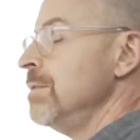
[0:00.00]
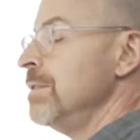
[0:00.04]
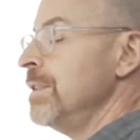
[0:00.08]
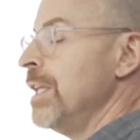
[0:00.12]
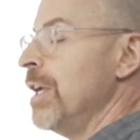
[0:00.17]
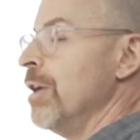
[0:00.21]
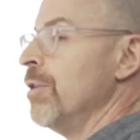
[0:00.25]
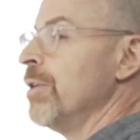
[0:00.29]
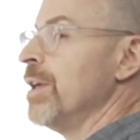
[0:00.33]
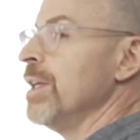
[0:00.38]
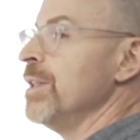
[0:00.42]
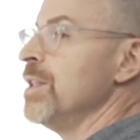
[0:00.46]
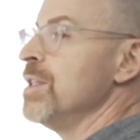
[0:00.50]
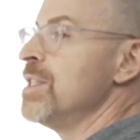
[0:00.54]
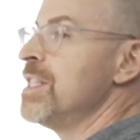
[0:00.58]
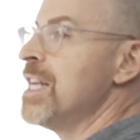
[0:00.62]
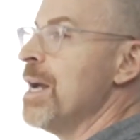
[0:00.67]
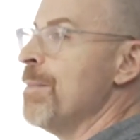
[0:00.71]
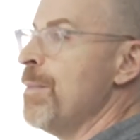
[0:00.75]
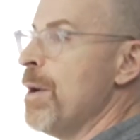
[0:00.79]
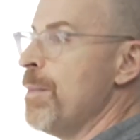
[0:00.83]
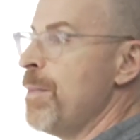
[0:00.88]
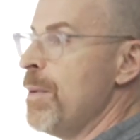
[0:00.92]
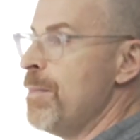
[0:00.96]
They don't get the
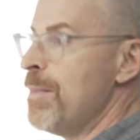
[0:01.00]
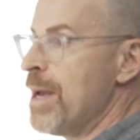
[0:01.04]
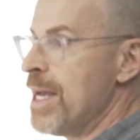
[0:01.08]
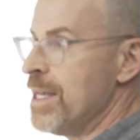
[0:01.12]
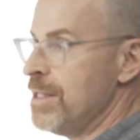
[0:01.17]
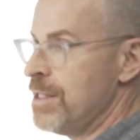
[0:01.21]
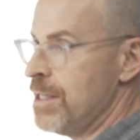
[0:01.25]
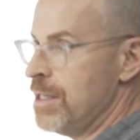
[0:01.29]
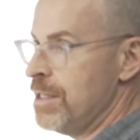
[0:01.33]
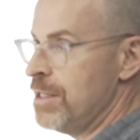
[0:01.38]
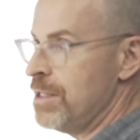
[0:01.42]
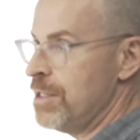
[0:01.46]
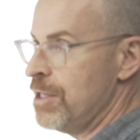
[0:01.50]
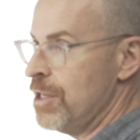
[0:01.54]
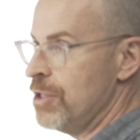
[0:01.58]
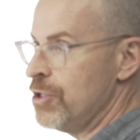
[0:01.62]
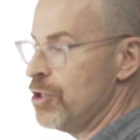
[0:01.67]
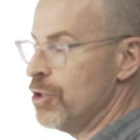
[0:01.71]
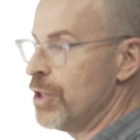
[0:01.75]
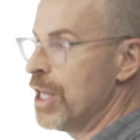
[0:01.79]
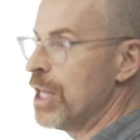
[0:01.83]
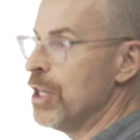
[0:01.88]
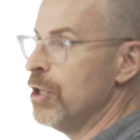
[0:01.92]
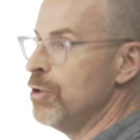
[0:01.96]
step up in basis, so
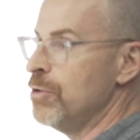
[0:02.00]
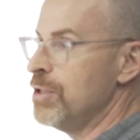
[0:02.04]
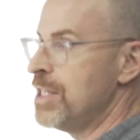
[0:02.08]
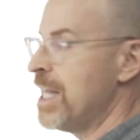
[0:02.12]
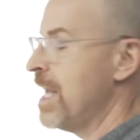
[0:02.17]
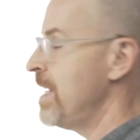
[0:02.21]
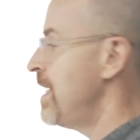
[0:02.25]
they lose that